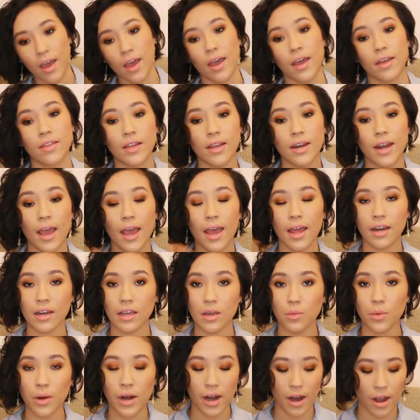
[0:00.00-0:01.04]
And then
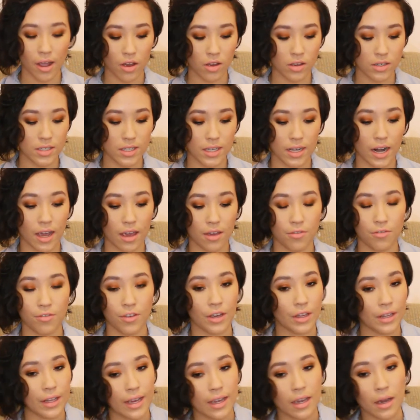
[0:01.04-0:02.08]
anywhere else that I
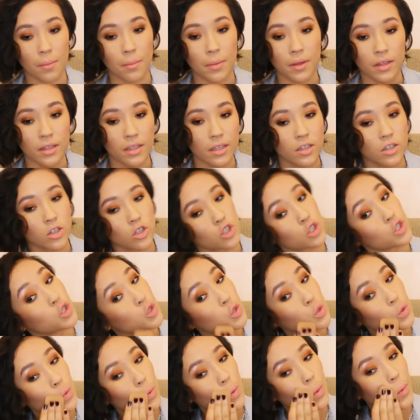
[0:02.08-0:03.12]
feel like I'm a little
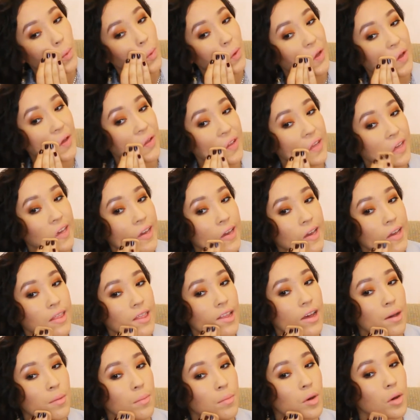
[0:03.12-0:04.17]
too oily in
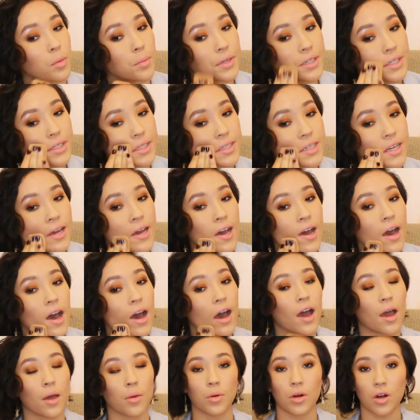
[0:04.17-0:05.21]
that moment,
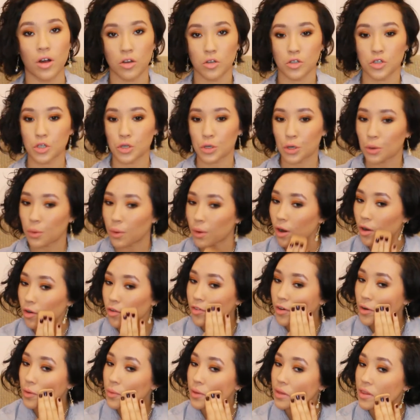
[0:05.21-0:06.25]
I will also go
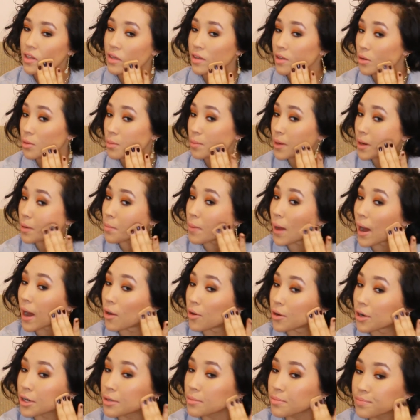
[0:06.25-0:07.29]
over with a little bit of
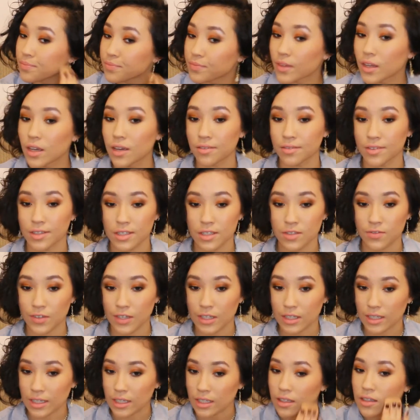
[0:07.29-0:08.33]
powder if it's
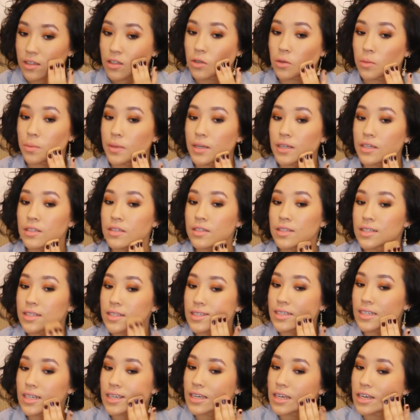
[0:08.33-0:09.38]
feeling a little bit
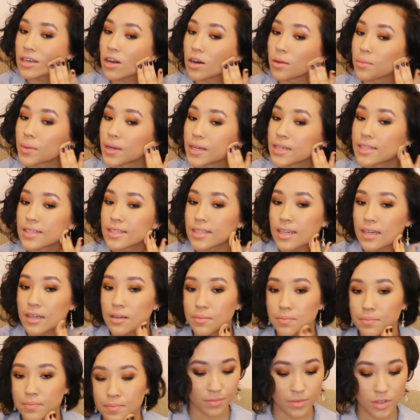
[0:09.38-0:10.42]
sticky on my skin.
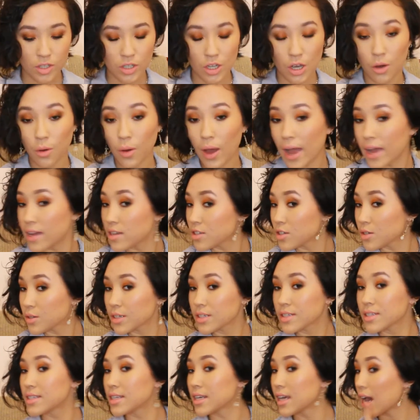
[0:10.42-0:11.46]
So as you
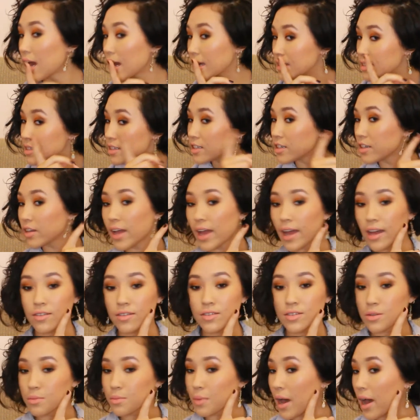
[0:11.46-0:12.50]
can see, I still have
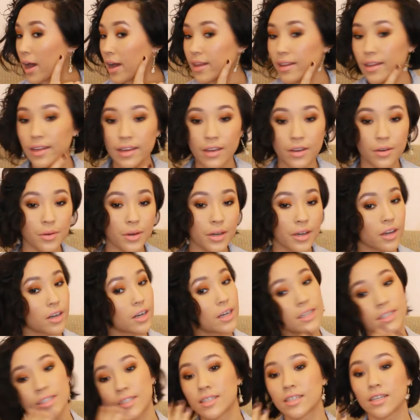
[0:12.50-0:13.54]
some highlight going on.
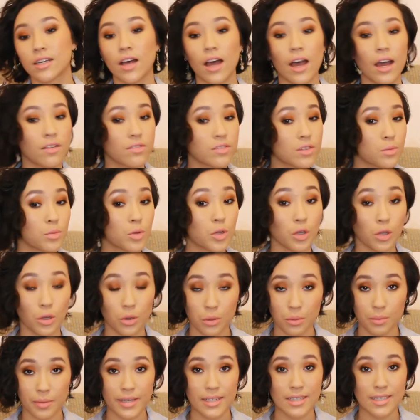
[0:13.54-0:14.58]
I still have some glow
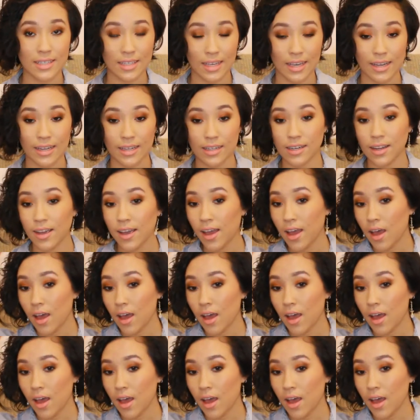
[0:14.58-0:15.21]
to my skin.